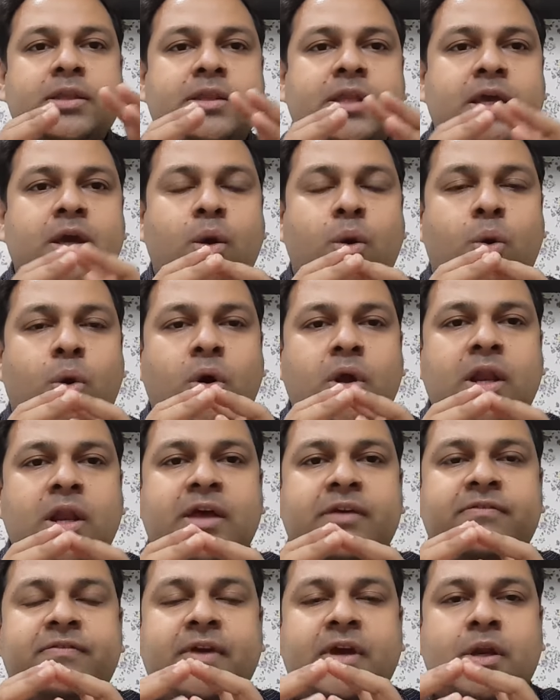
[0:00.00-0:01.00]
they all
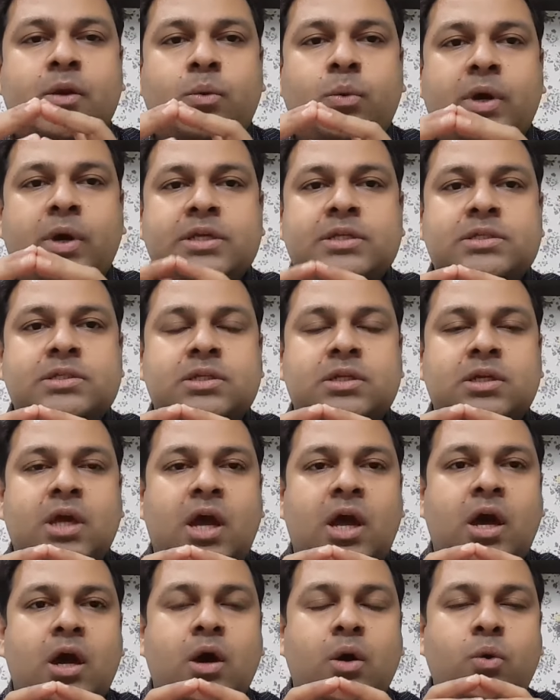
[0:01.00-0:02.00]
have advised
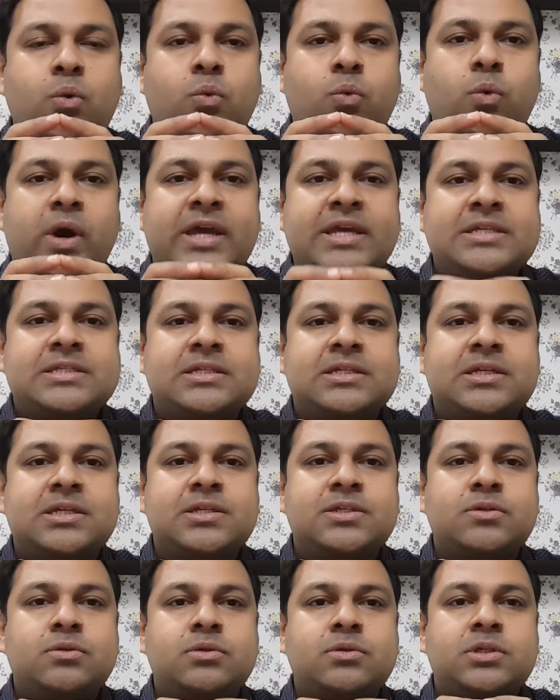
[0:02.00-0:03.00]
how wise it
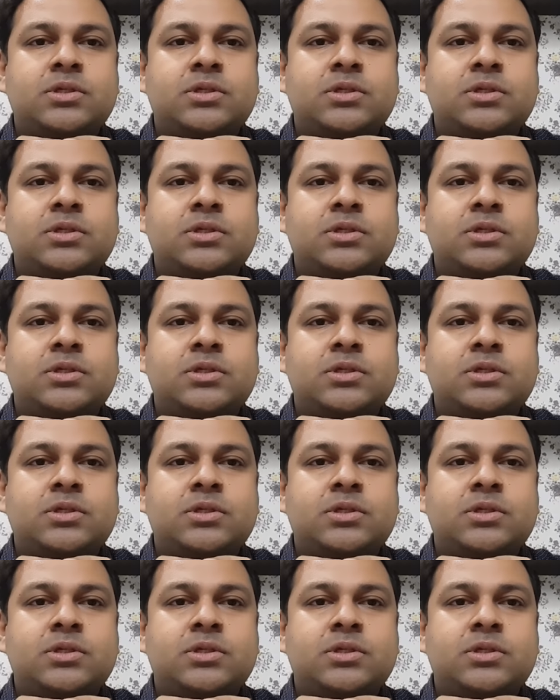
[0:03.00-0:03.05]
is to